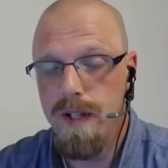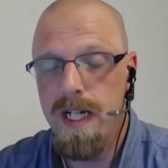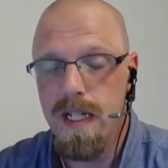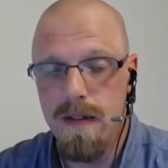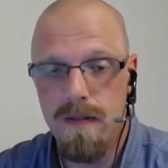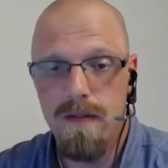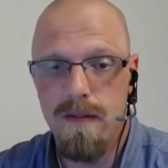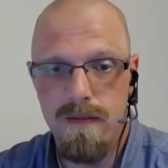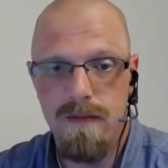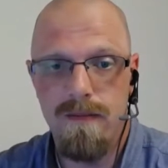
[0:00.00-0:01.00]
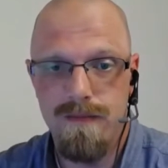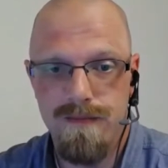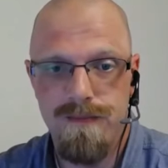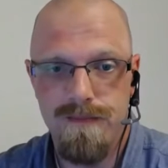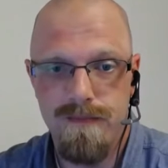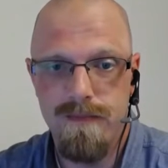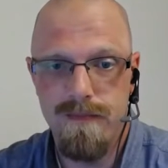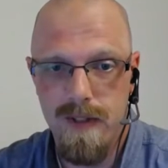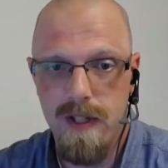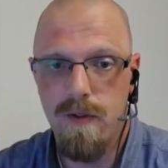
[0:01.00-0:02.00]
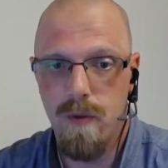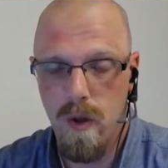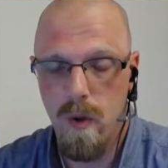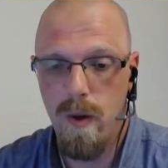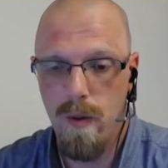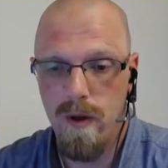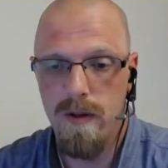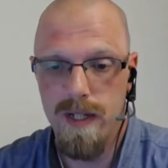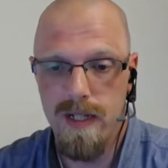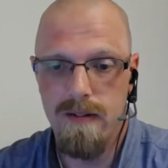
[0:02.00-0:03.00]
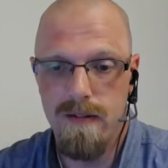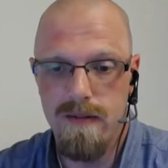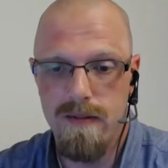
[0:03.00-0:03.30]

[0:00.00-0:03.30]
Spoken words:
done. These were quite well done.